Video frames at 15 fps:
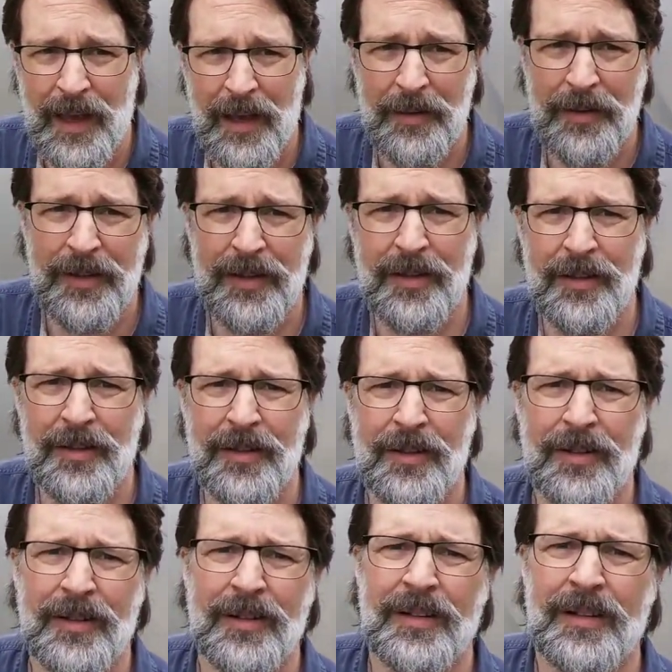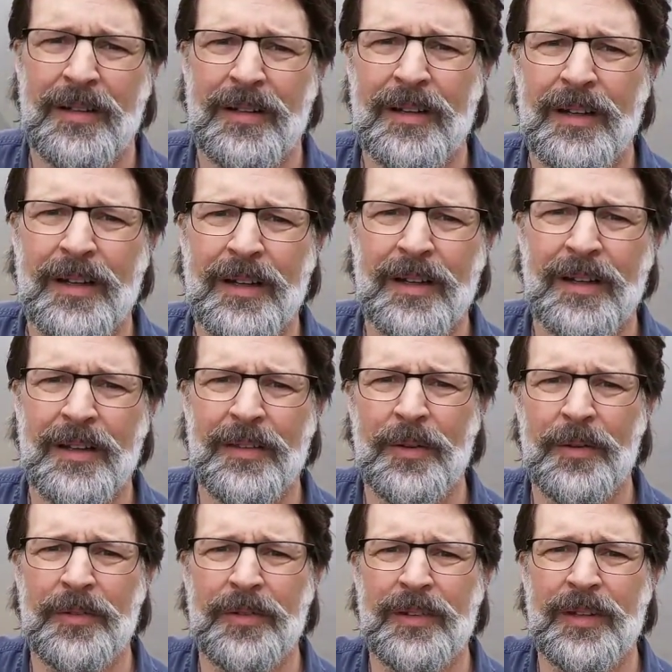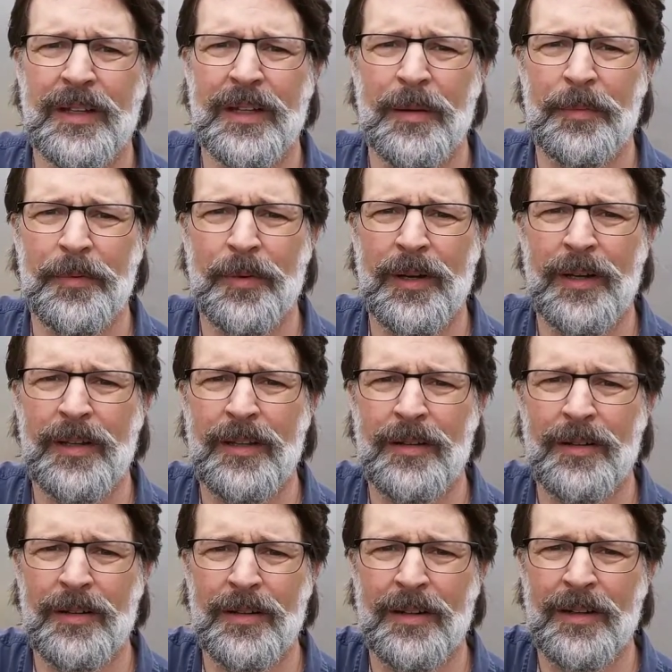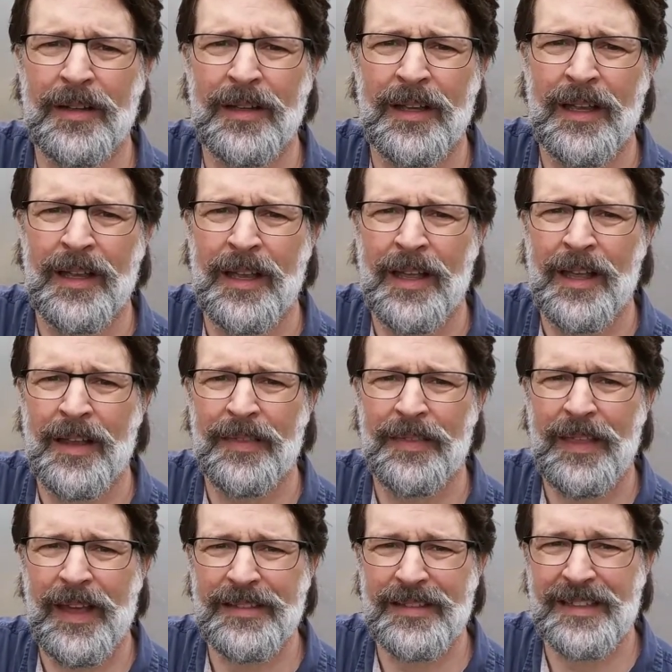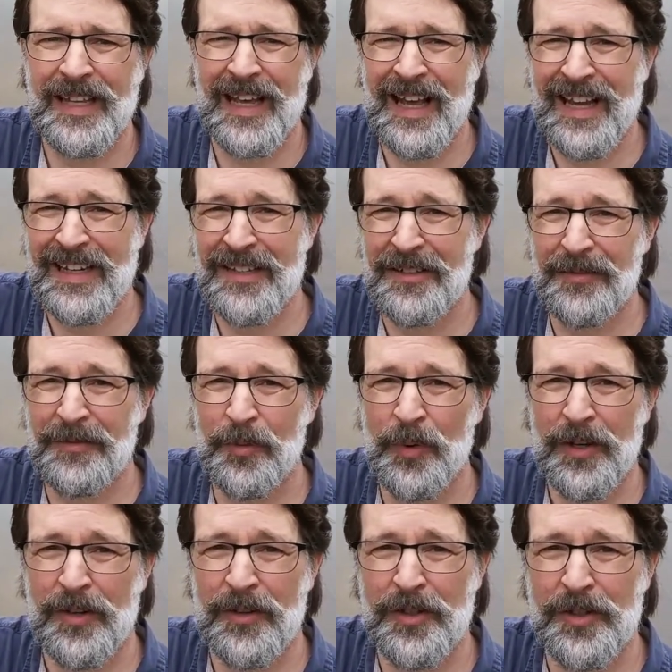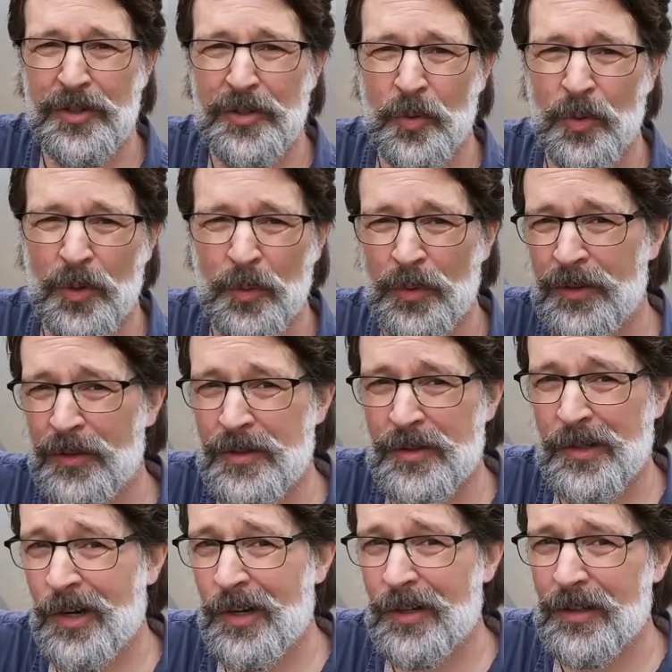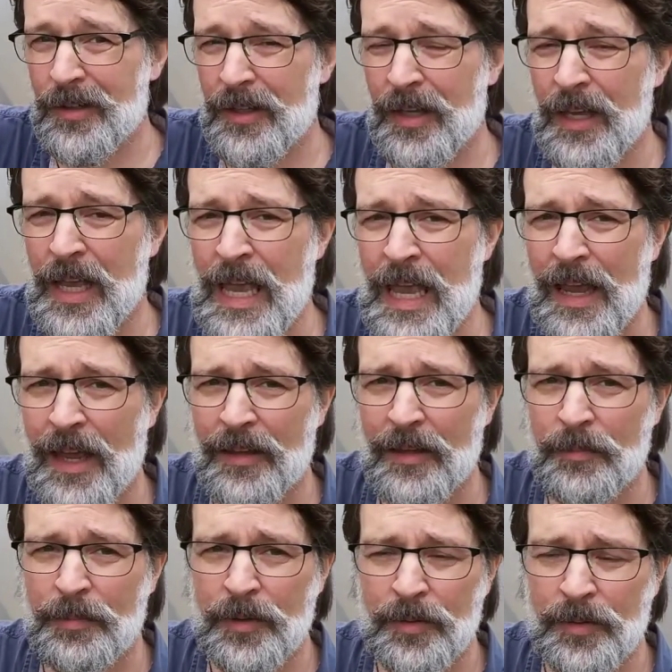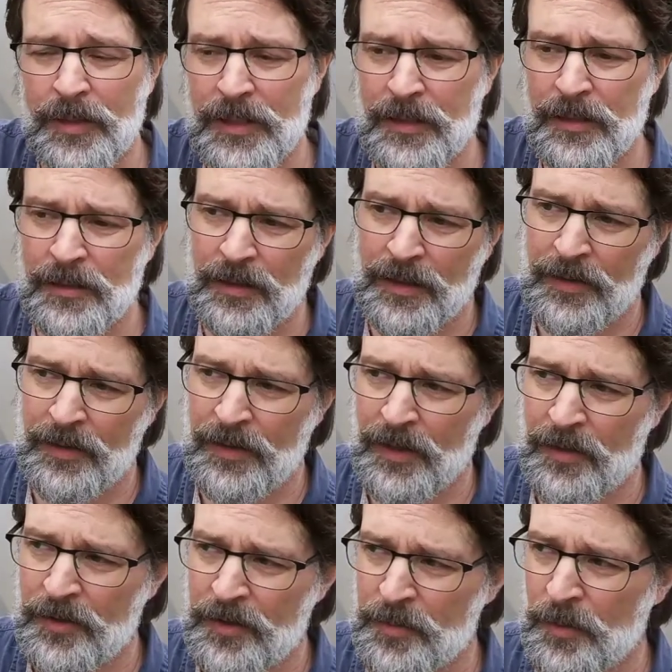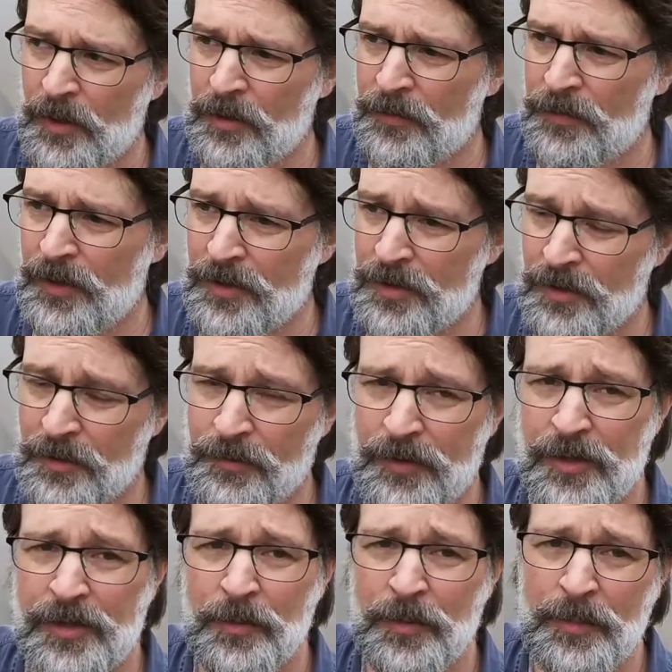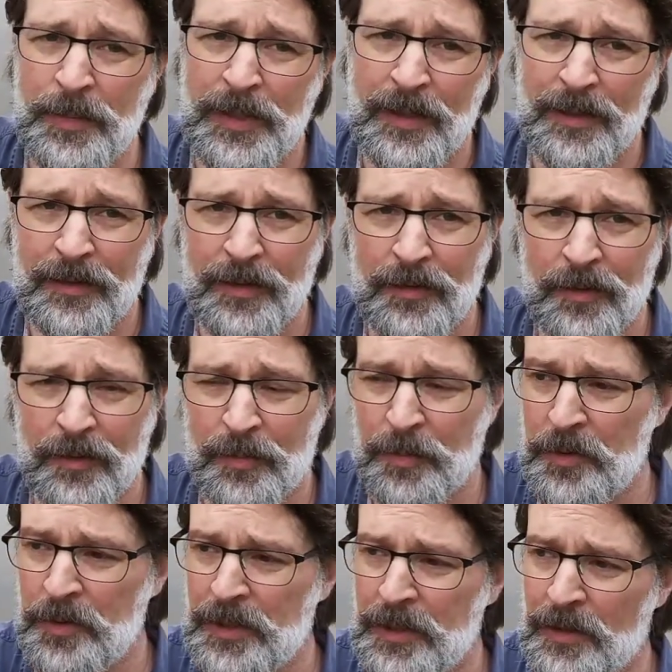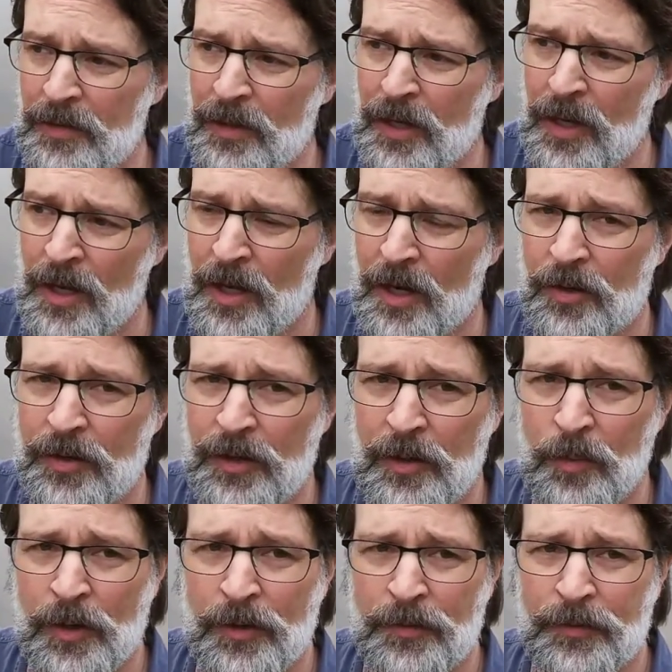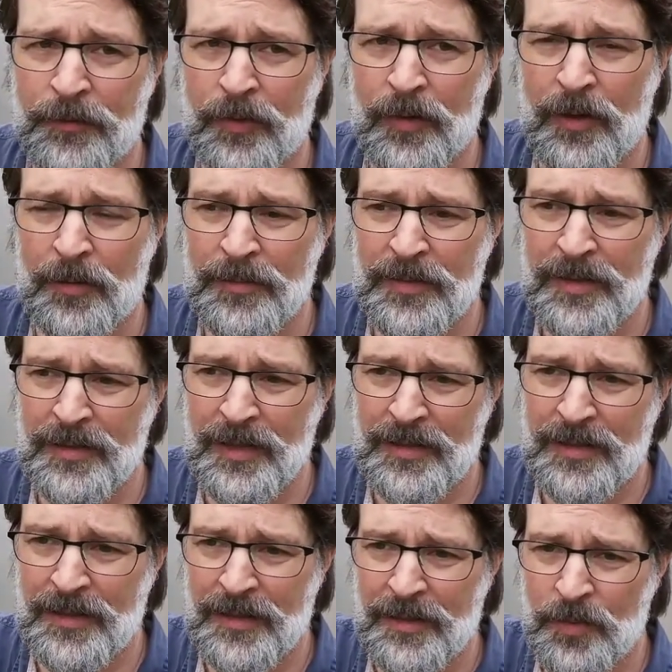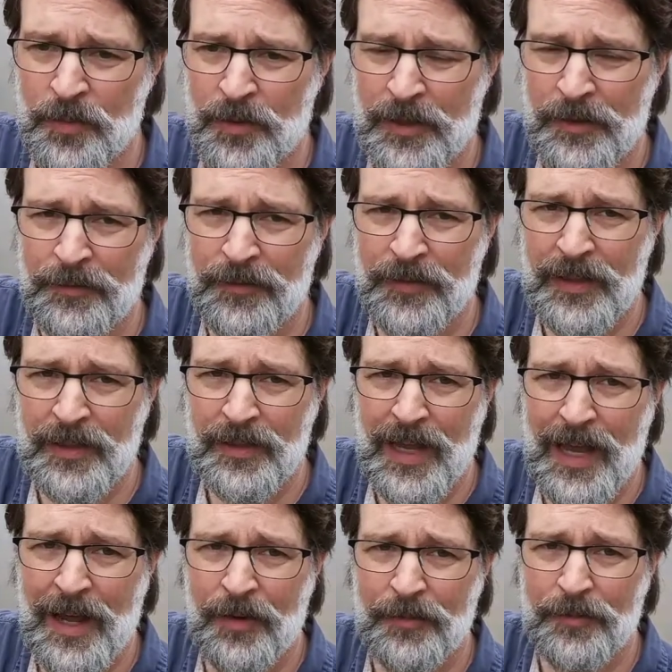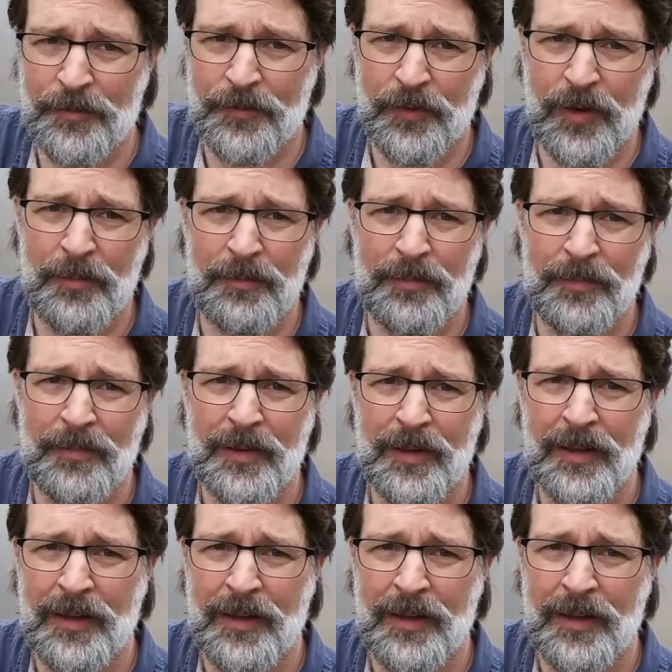Out here, those stick-ups right here, that's kind of where the shore would start, and the bluegill and the other smaller fish and the fish that would be hunting those bluegill are anywhere from 6 to 20 feet out from